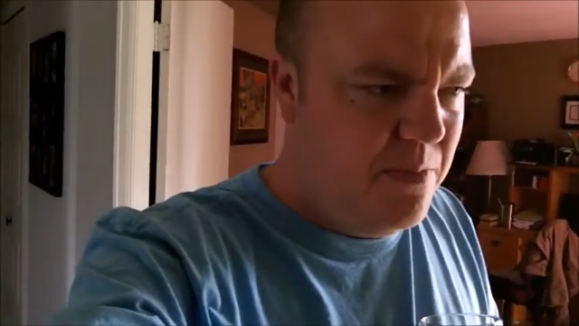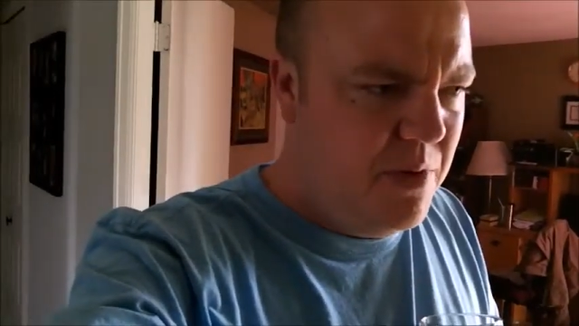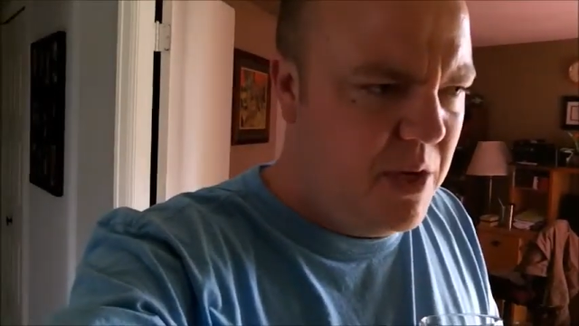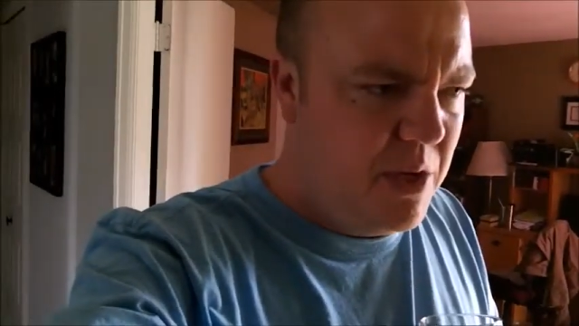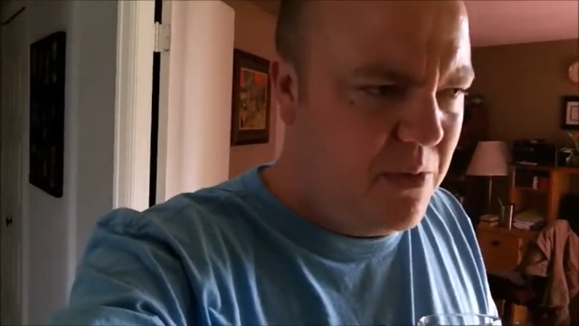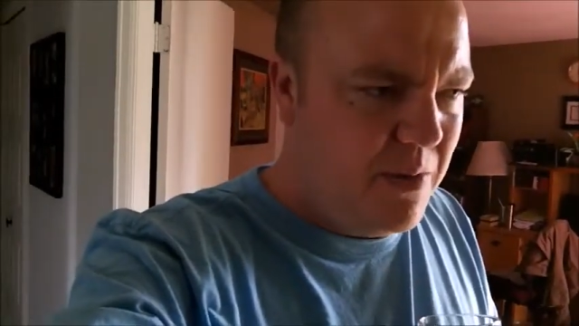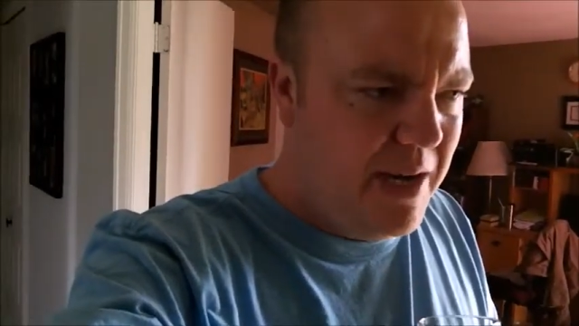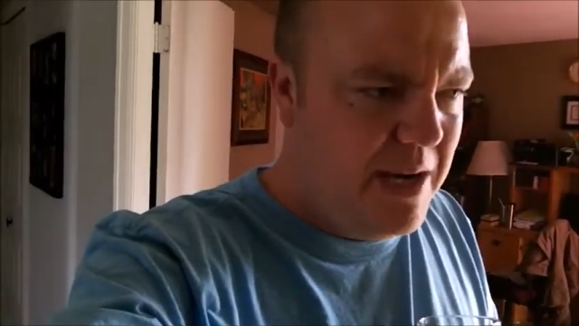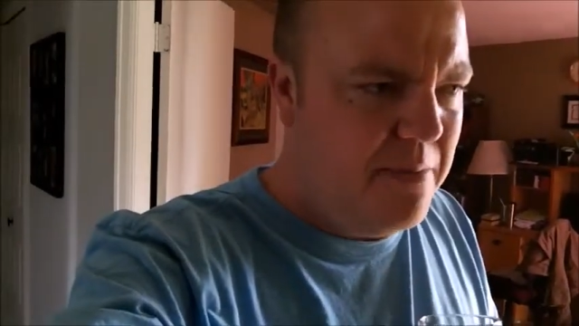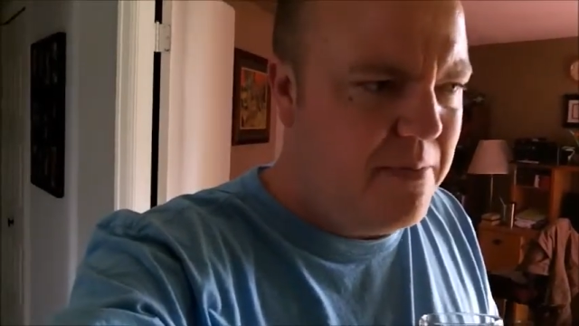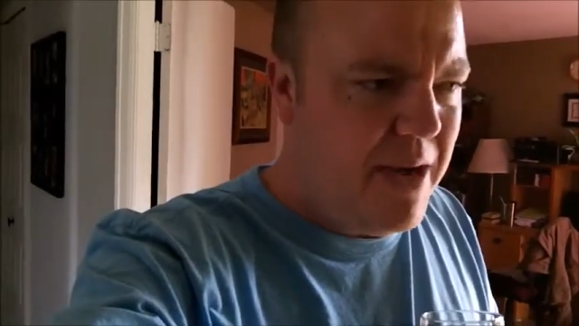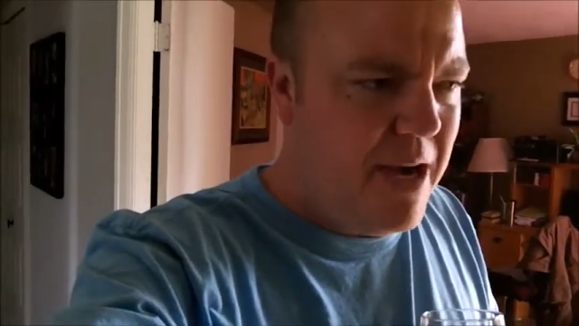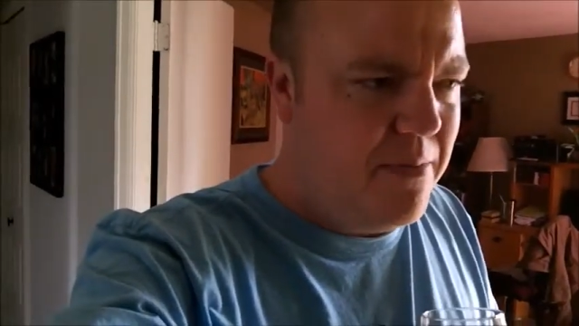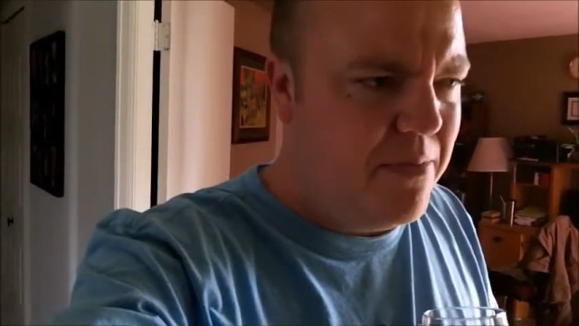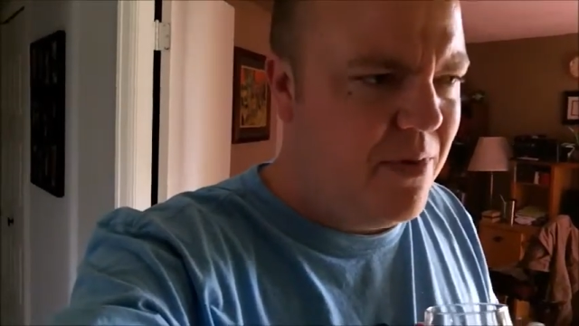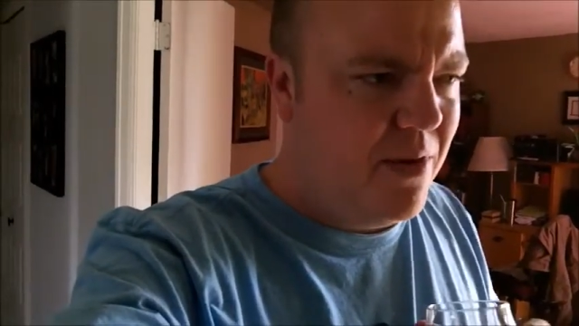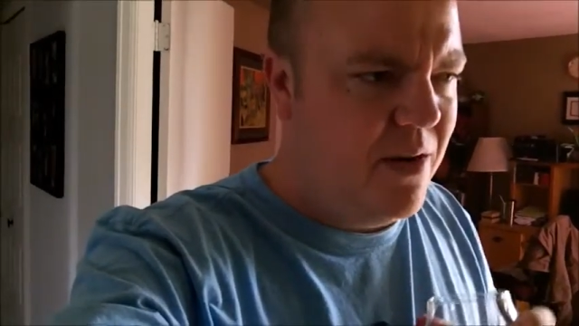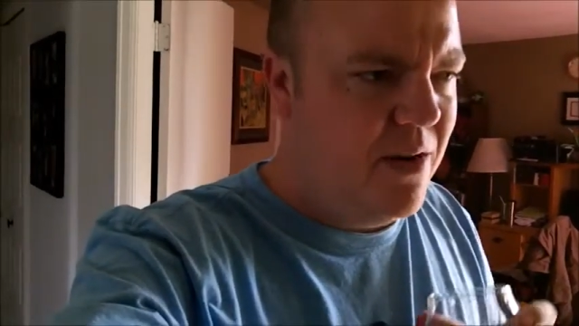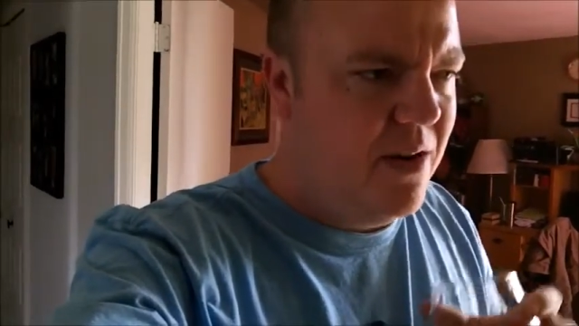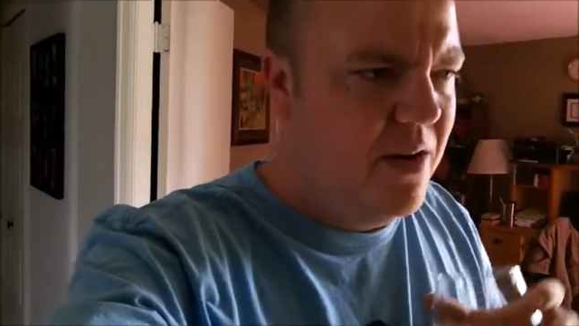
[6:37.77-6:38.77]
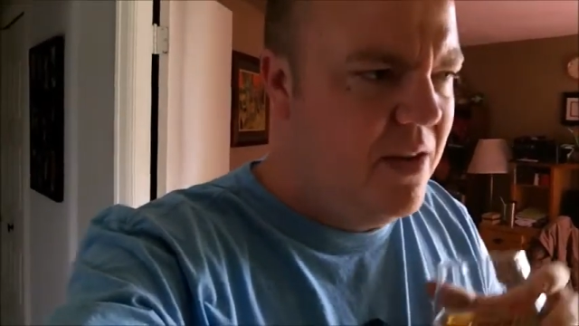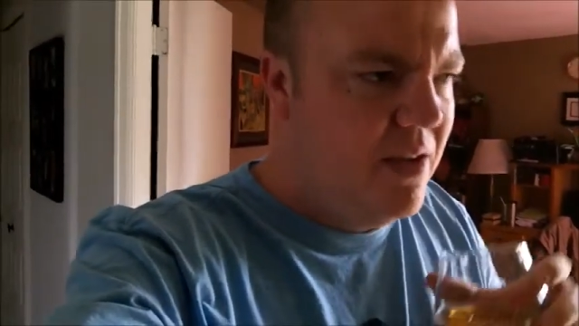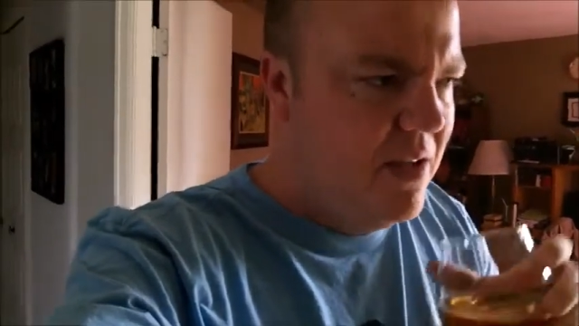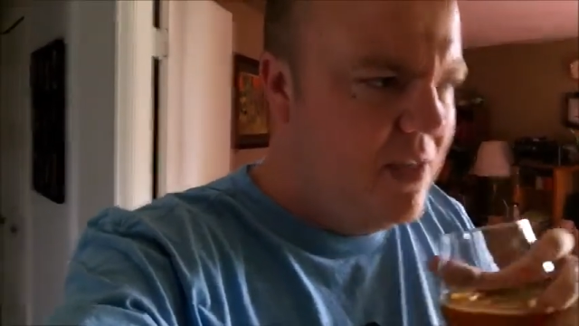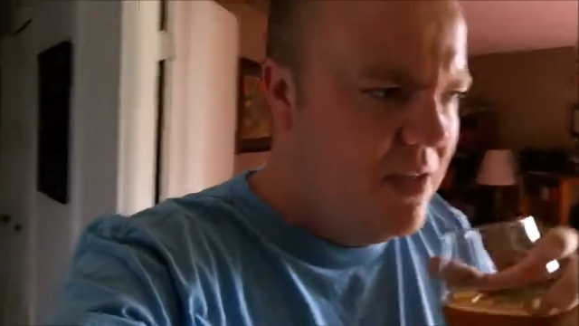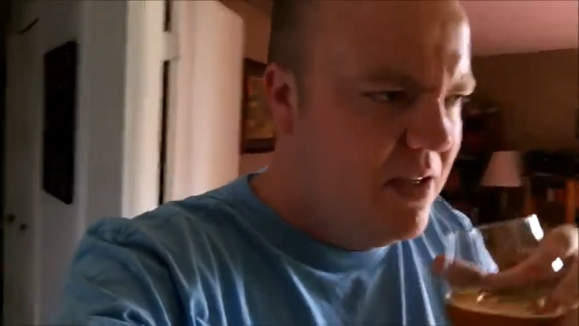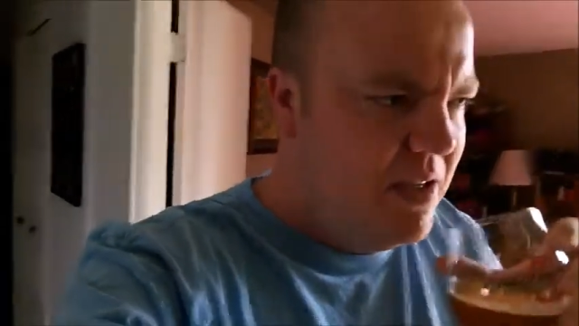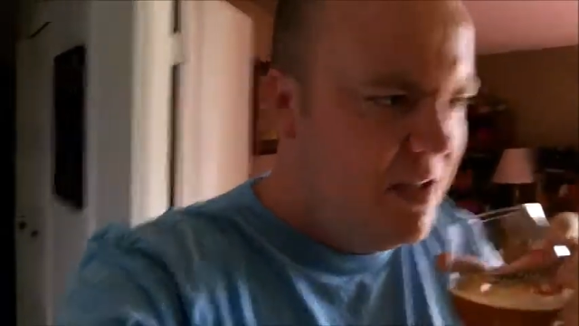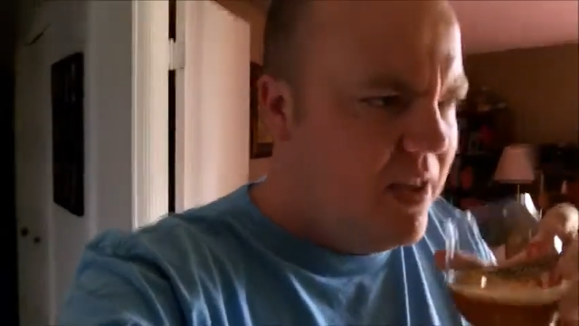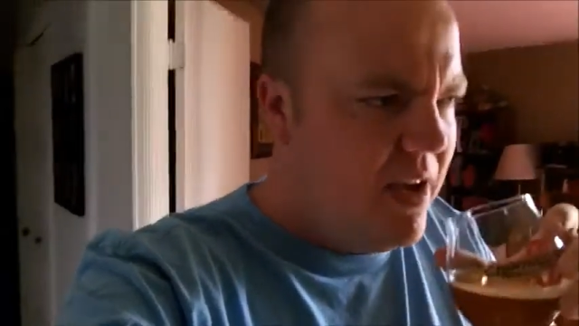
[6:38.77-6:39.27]
a green pepper,
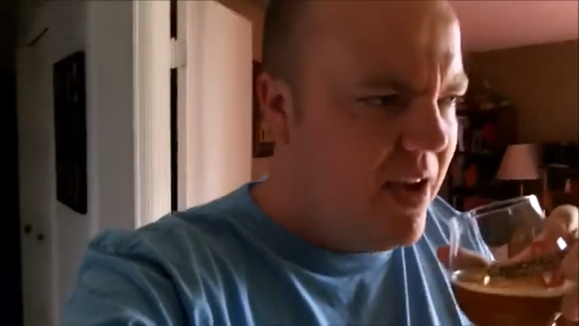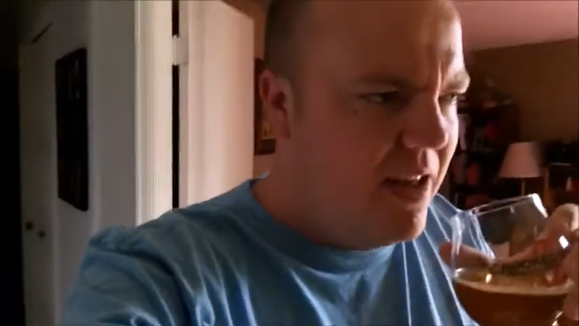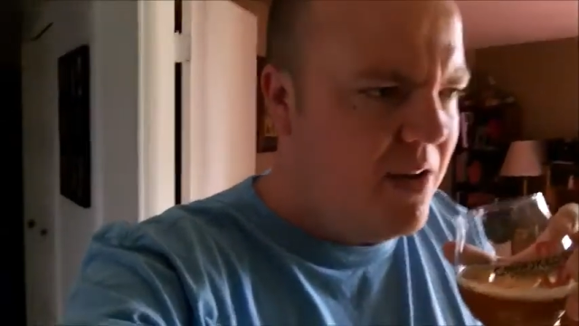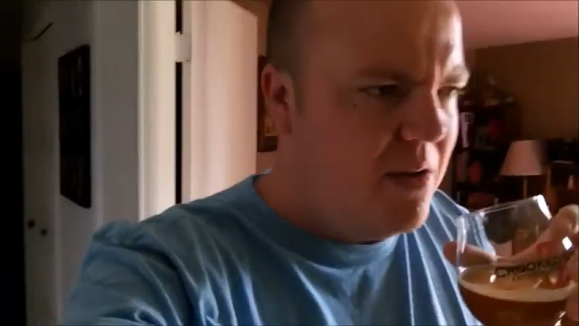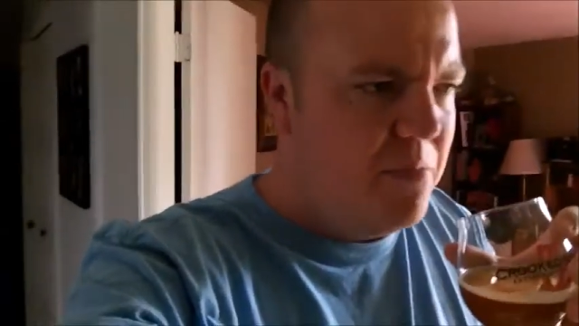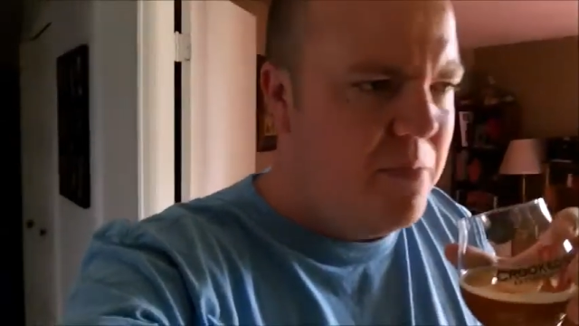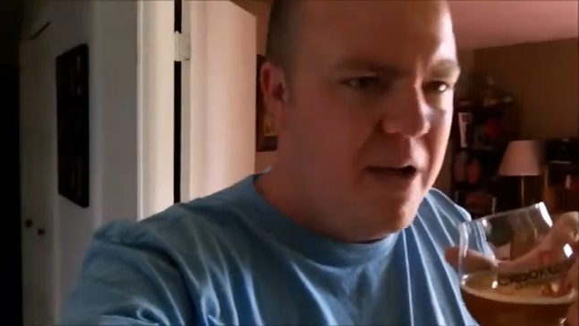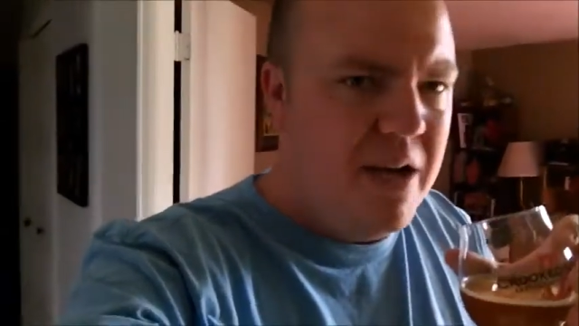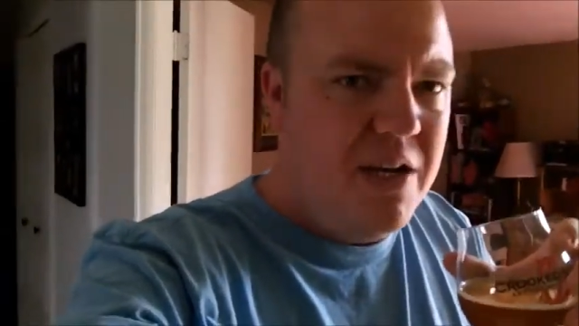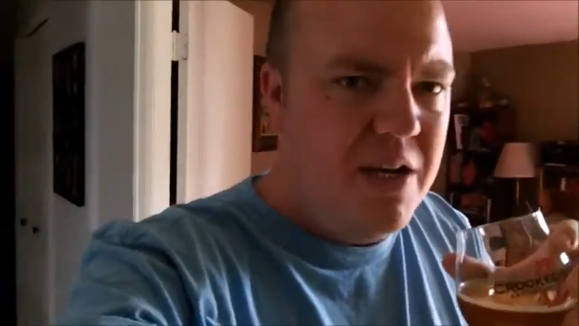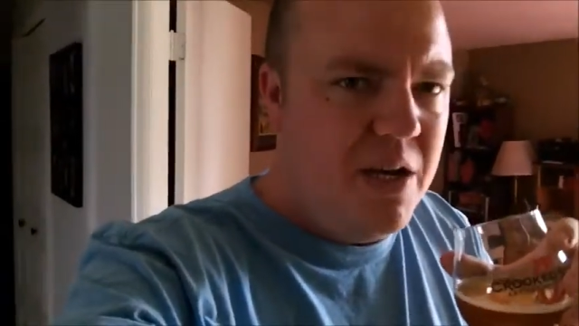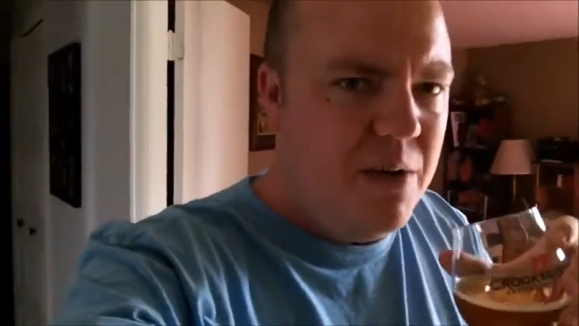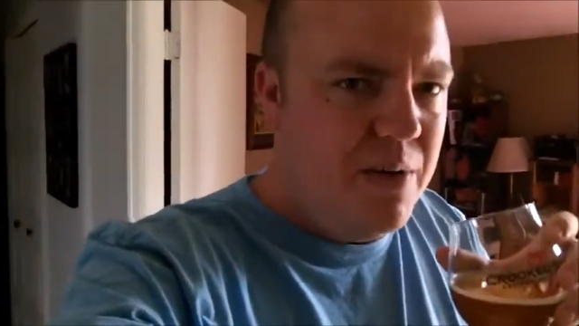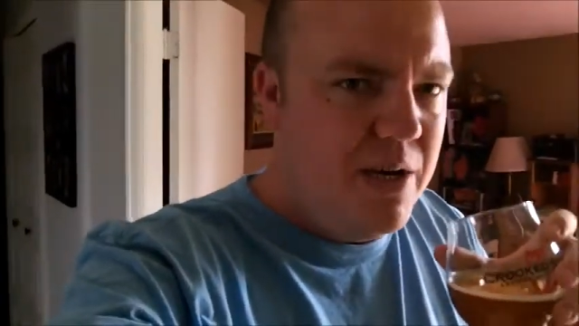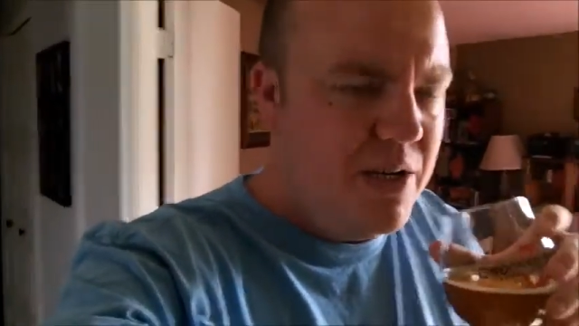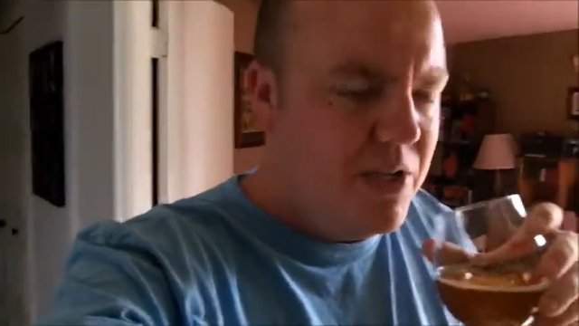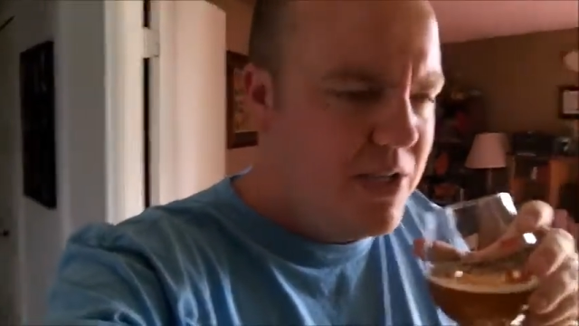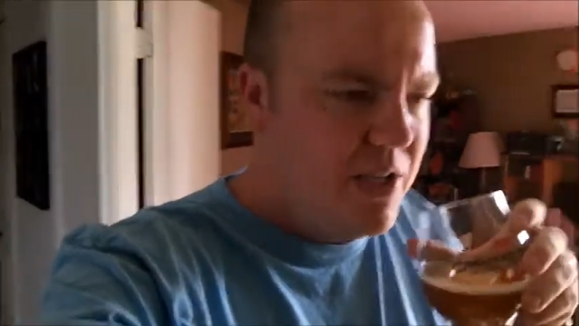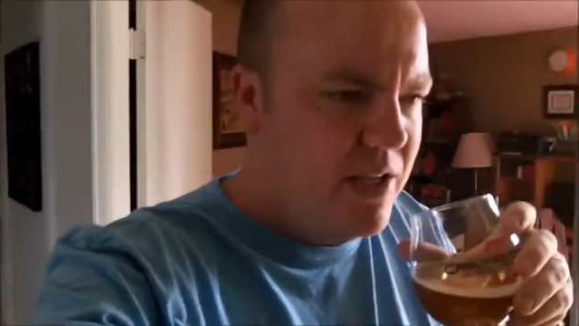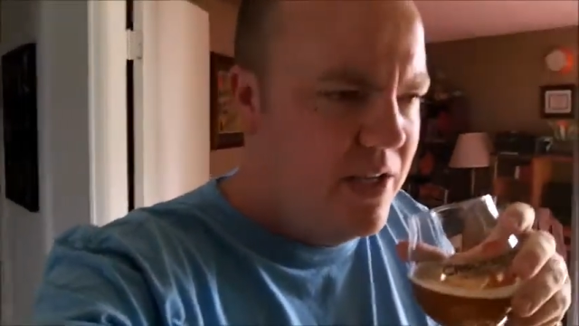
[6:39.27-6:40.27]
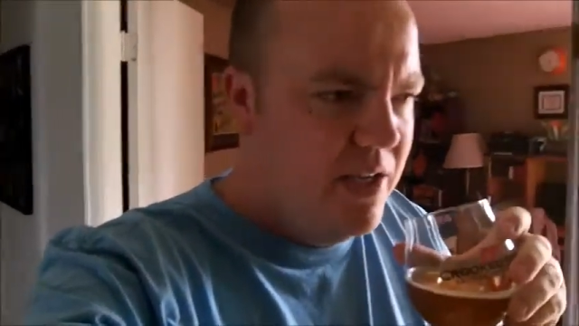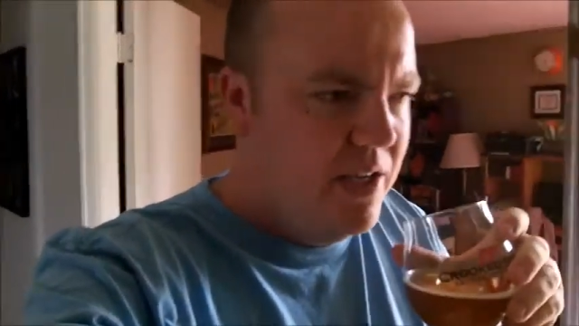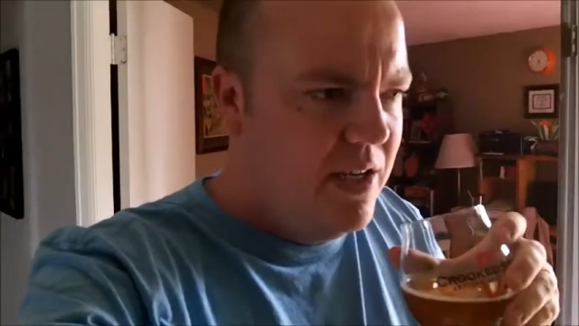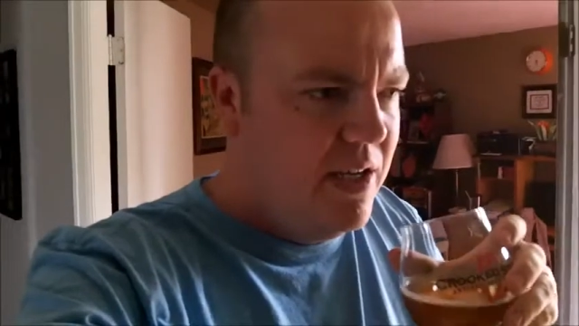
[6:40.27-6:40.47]
jalapeno-ish,